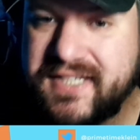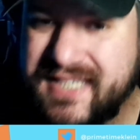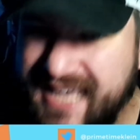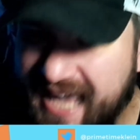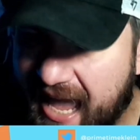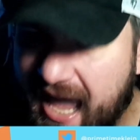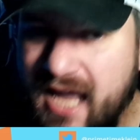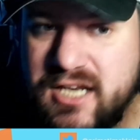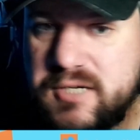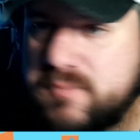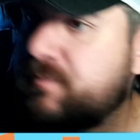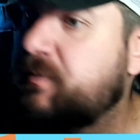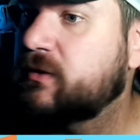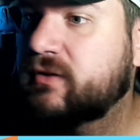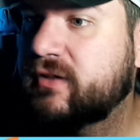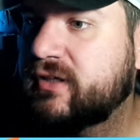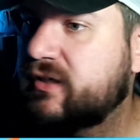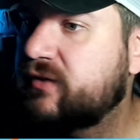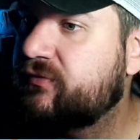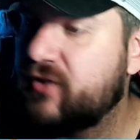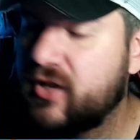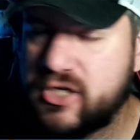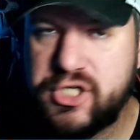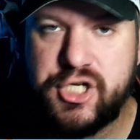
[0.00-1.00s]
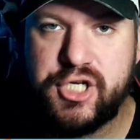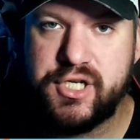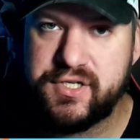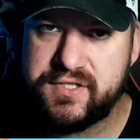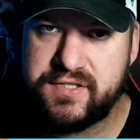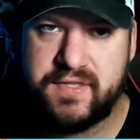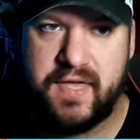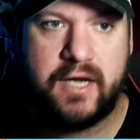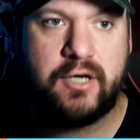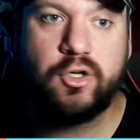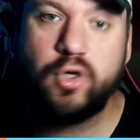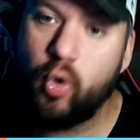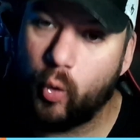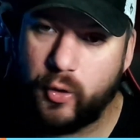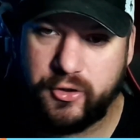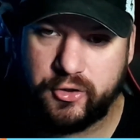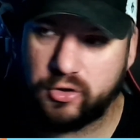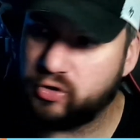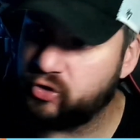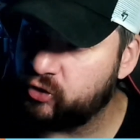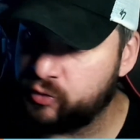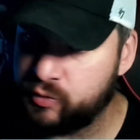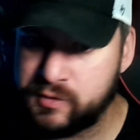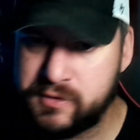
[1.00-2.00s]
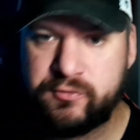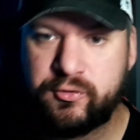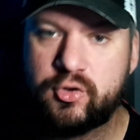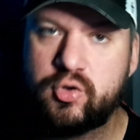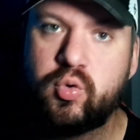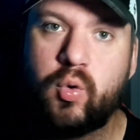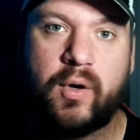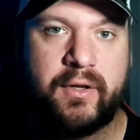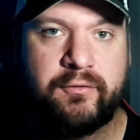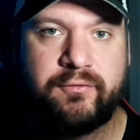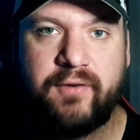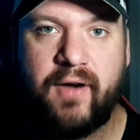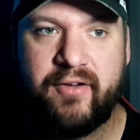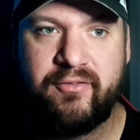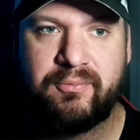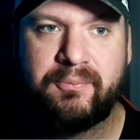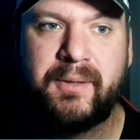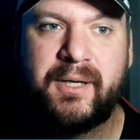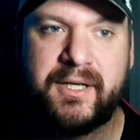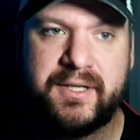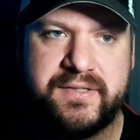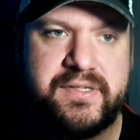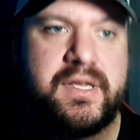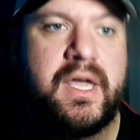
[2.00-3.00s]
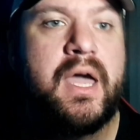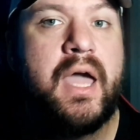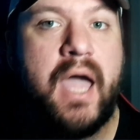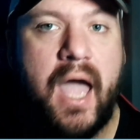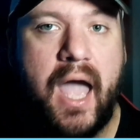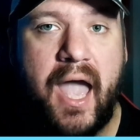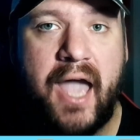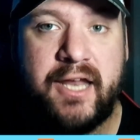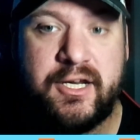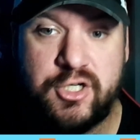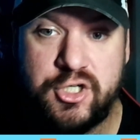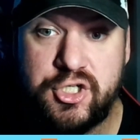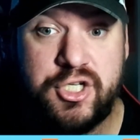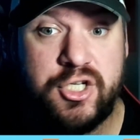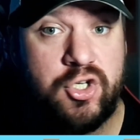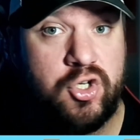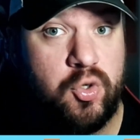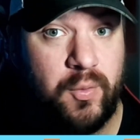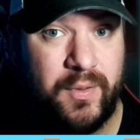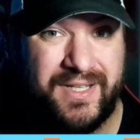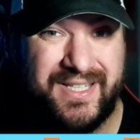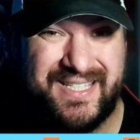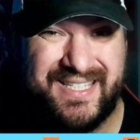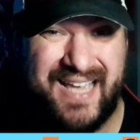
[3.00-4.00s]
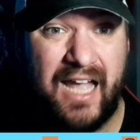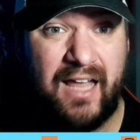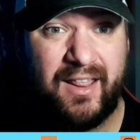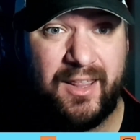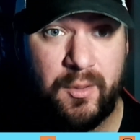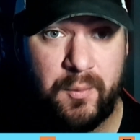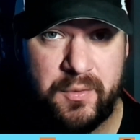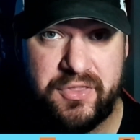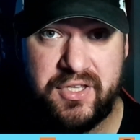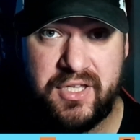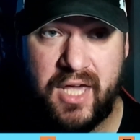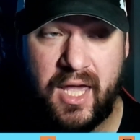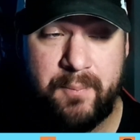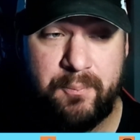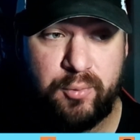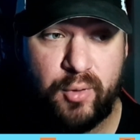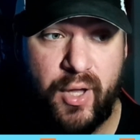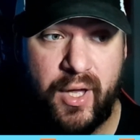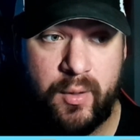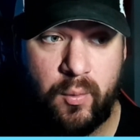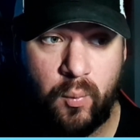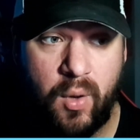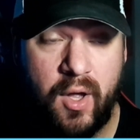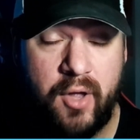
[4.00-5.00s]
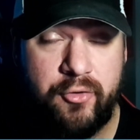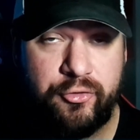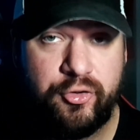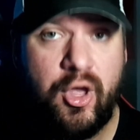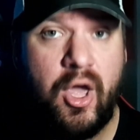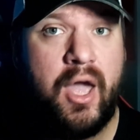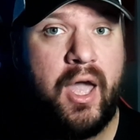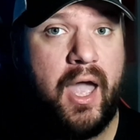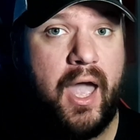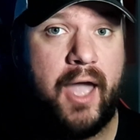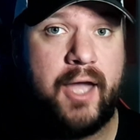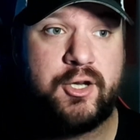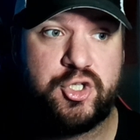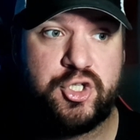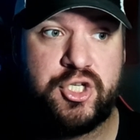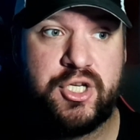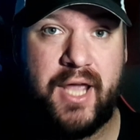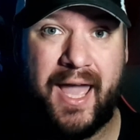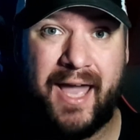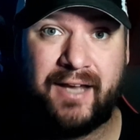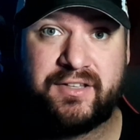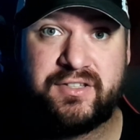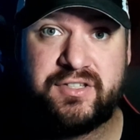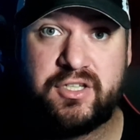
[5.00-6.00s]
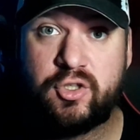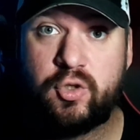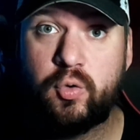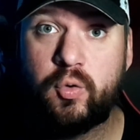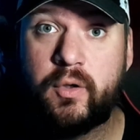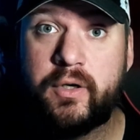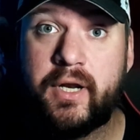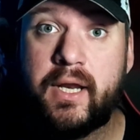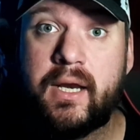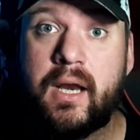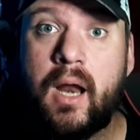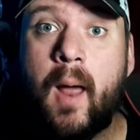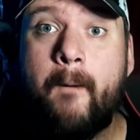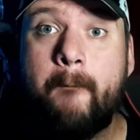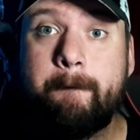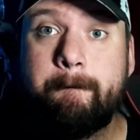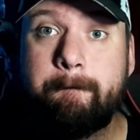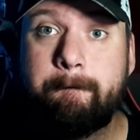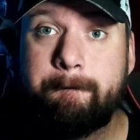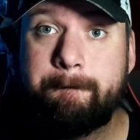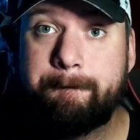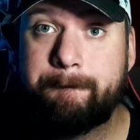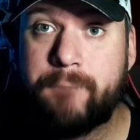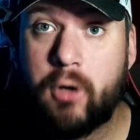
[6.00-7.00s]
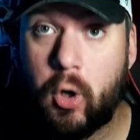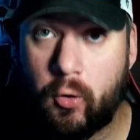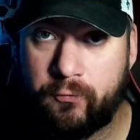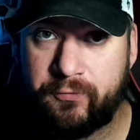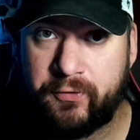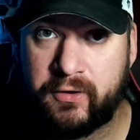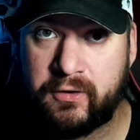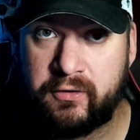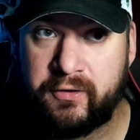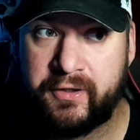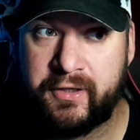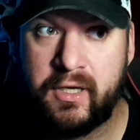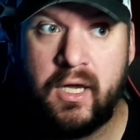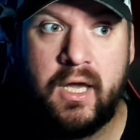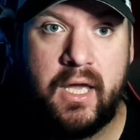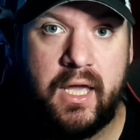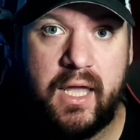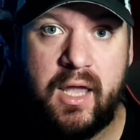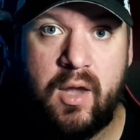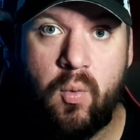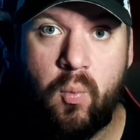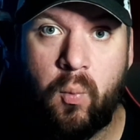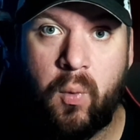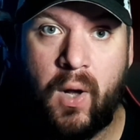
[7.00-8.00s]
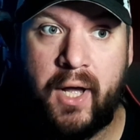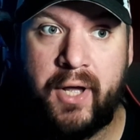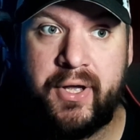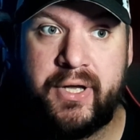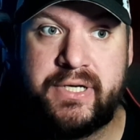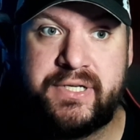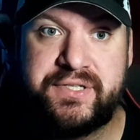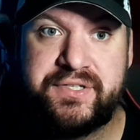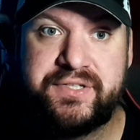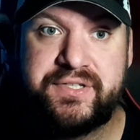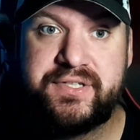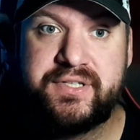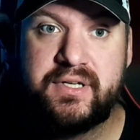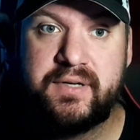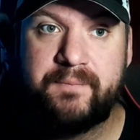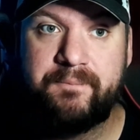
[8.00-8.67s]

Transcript: can't believe that she is then going to lose for 25 minutes. And she knew exactly what the game plan was, and she executed it perfectly. It was